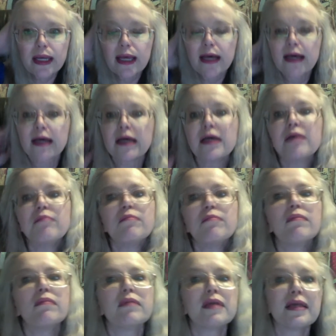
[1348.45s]

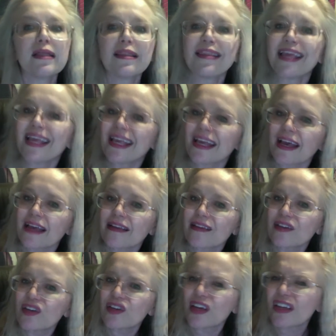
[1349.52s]
I get
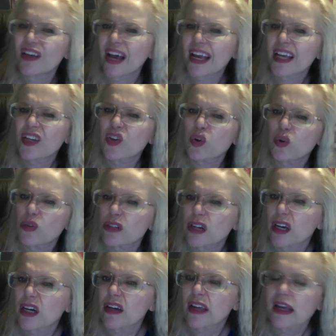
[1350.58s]
to lose a
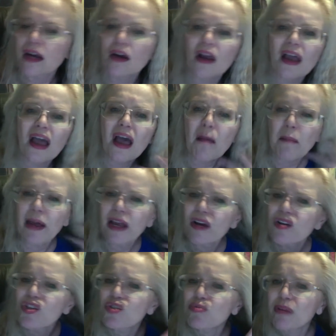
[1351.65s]
lot of hair. My hair
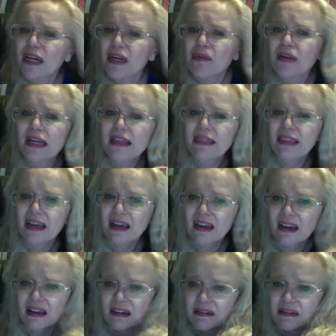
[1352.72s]
is really thick.